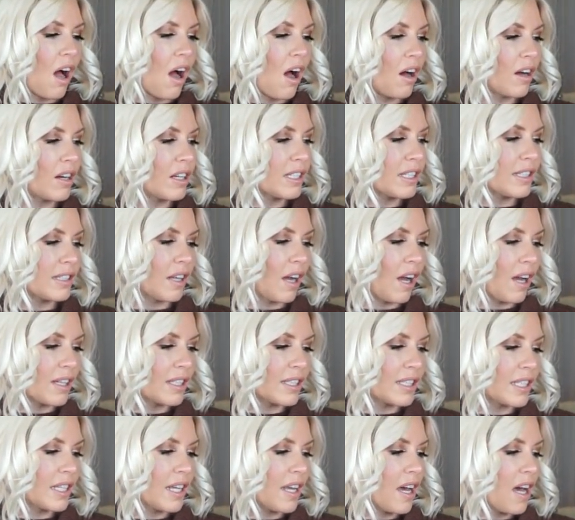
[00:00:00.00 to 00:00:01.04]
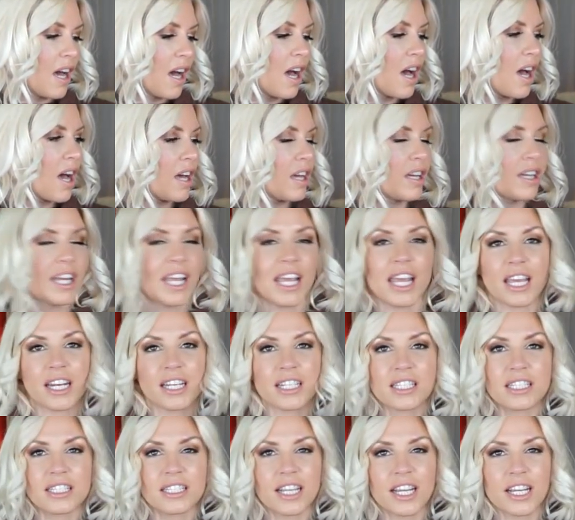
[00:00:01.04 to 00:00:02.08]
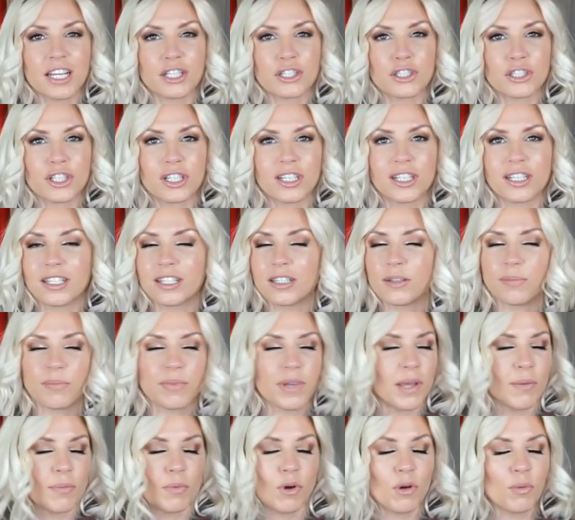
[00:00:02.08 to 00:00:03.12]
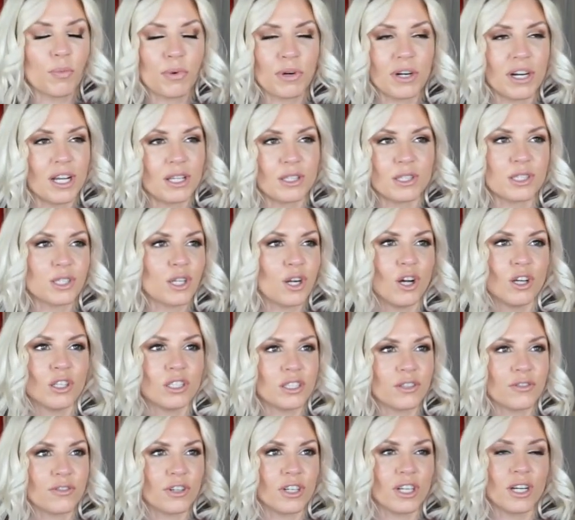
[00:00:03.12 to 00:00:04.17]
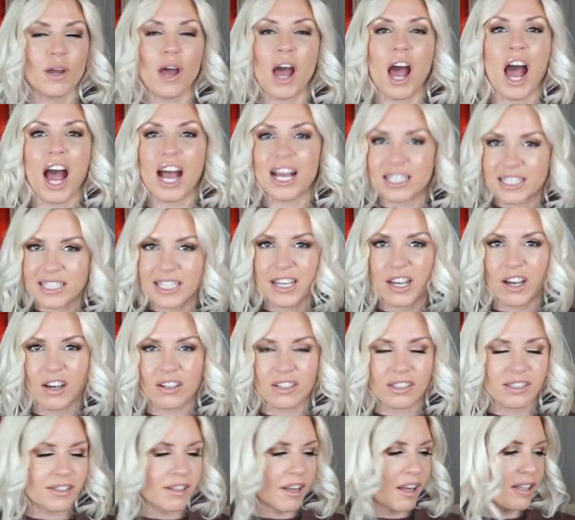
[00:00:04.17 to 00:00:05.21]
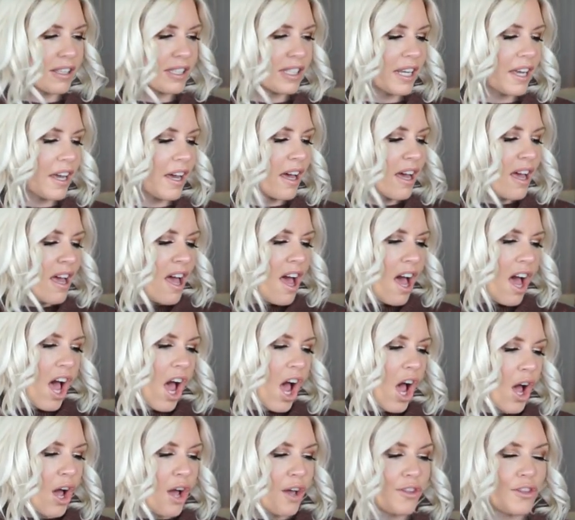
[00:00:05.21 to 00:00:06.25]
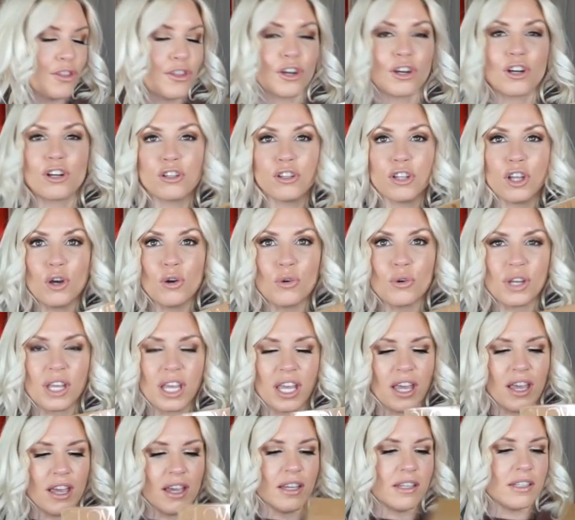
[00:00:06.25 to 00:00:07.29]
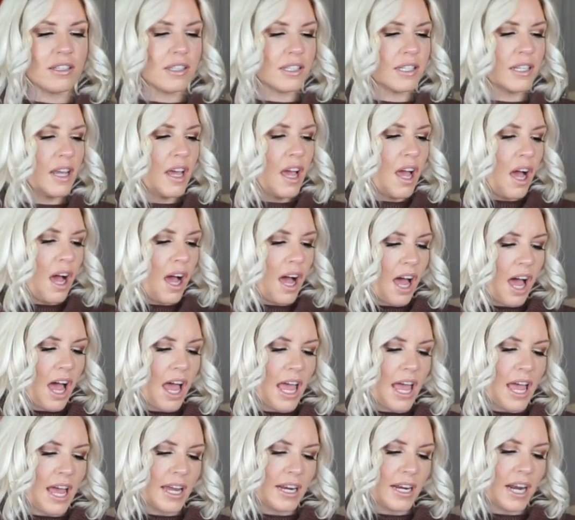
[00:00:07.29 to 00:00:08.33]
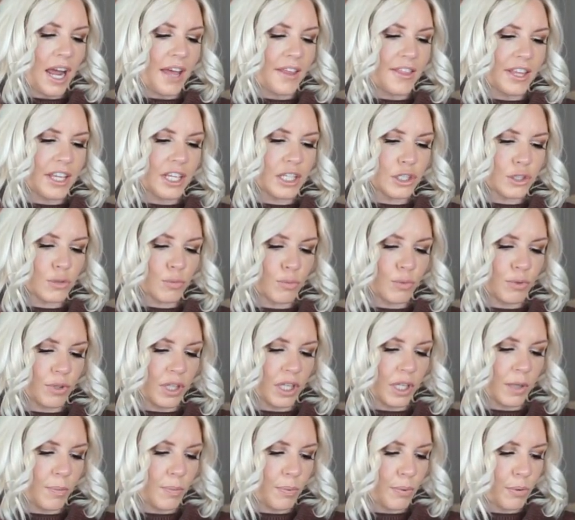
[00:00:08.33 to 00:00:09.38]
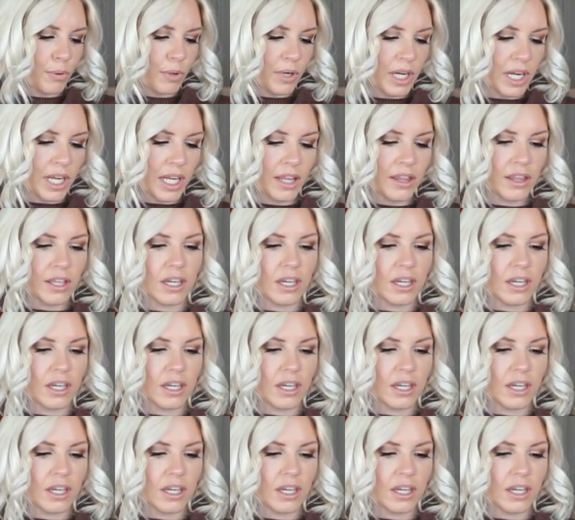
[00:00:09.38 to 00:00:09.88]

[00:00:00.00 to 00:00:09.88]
Anastasia, Anastasia, people pronounce it all different. I say Anastasia, uh, the Glow Kit, and I think it's really pretty.